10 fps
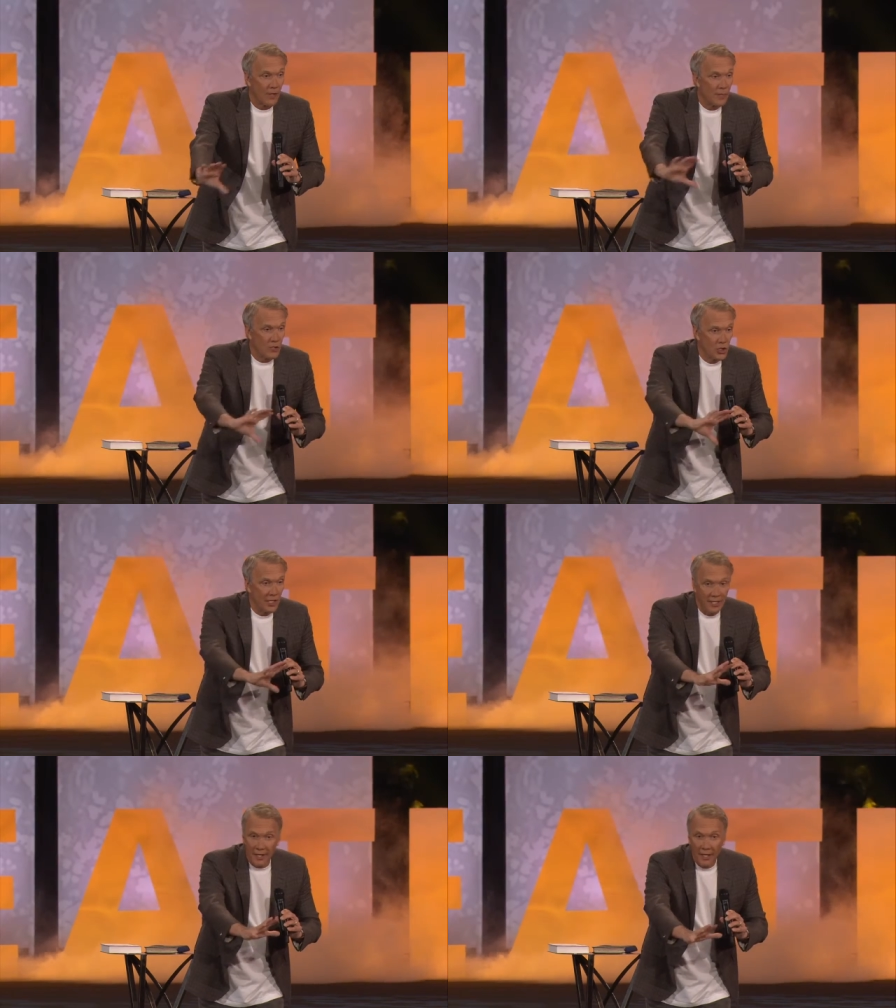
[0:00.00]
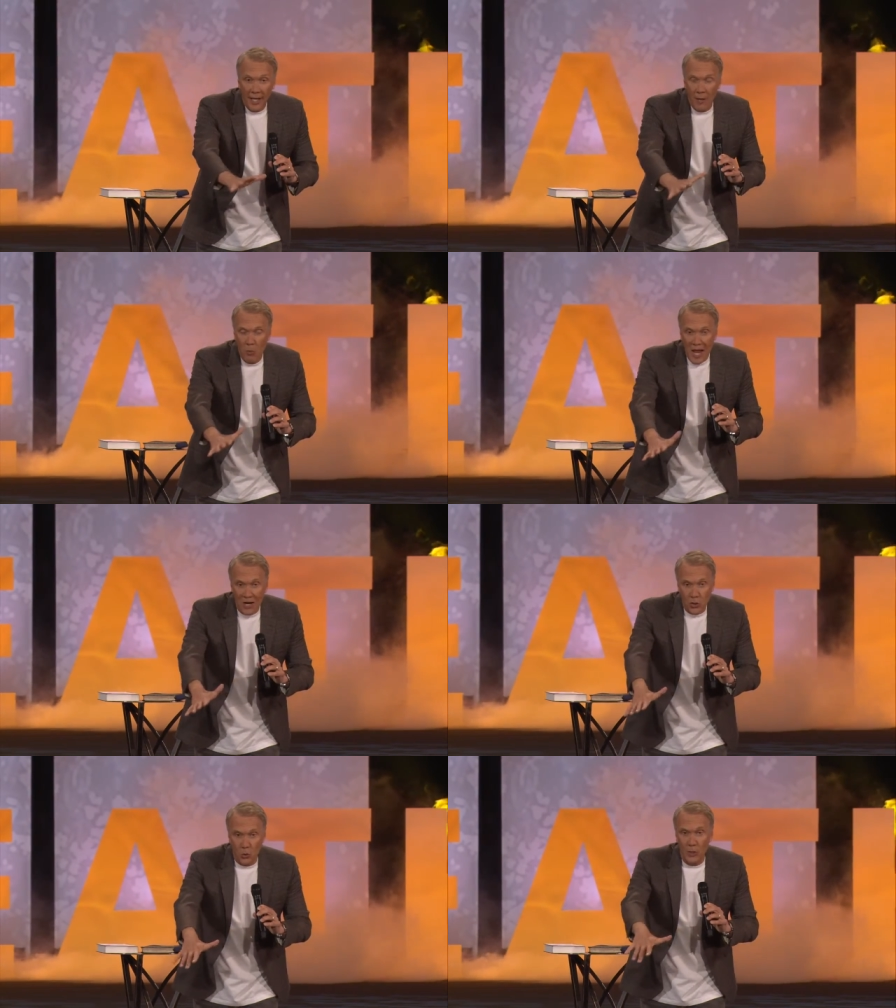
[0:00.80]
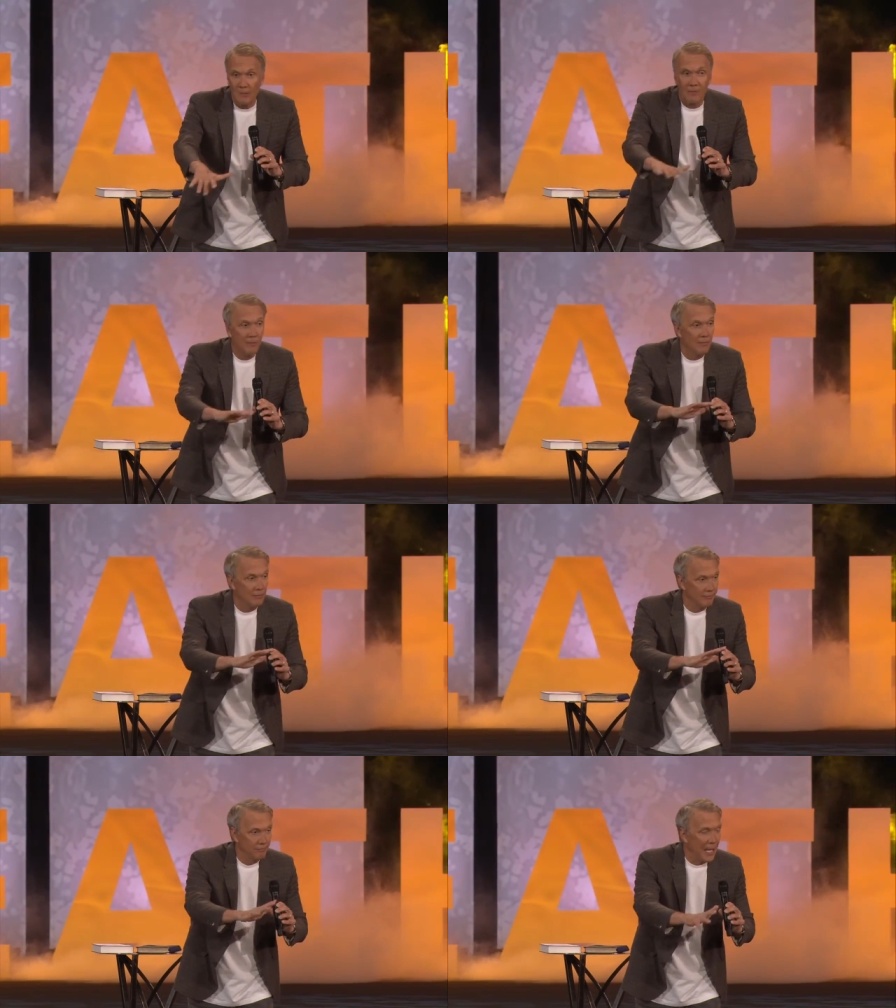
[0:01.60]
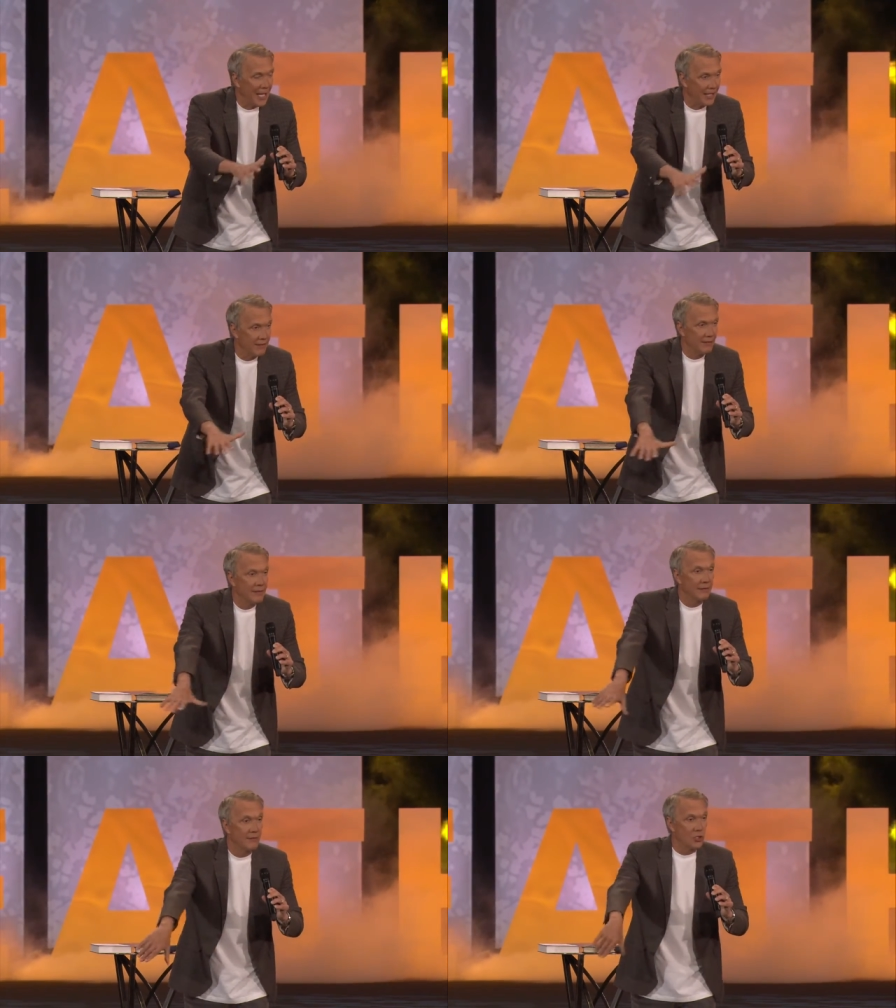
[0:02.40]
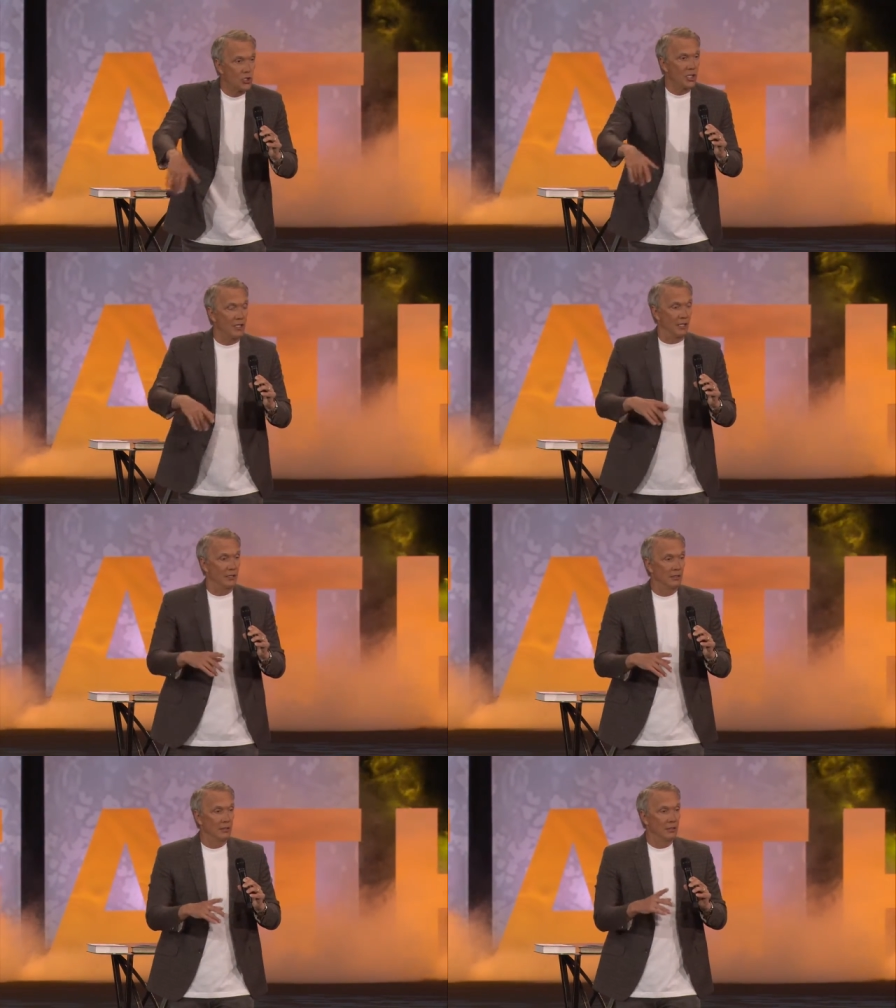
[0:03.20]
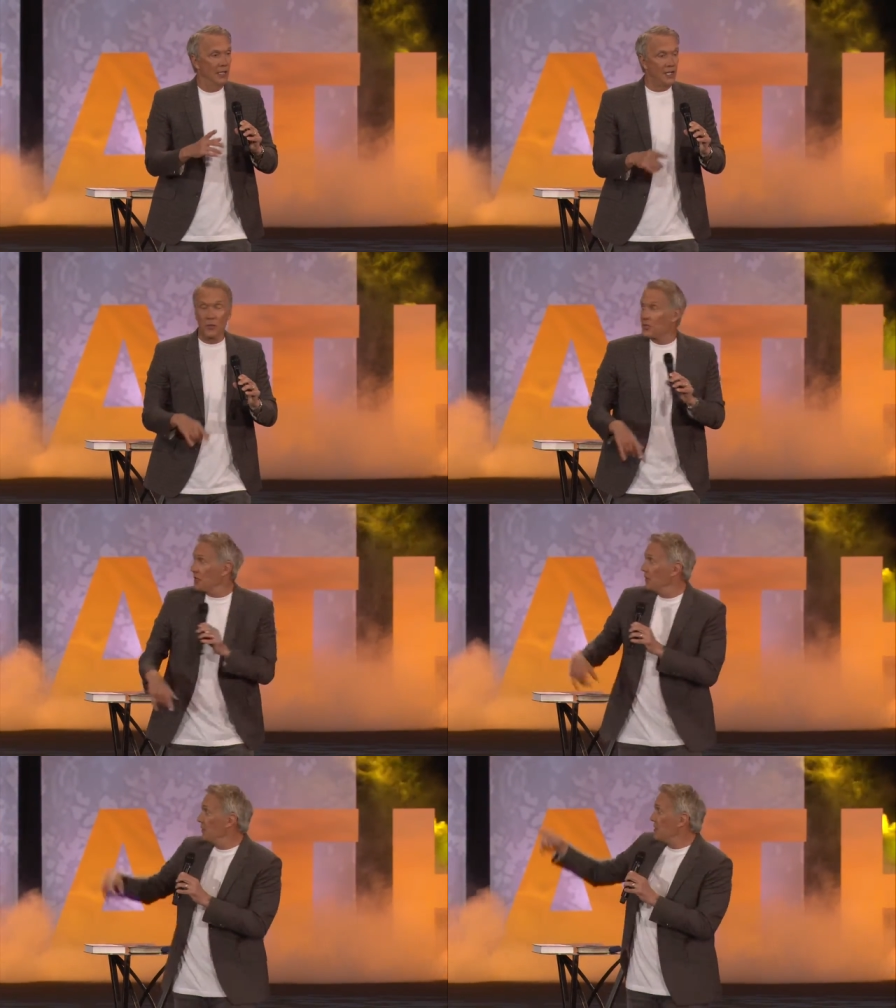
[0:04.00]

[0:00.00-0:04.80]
the cheetah. And we actually petted the cheetah. And you'll see it on the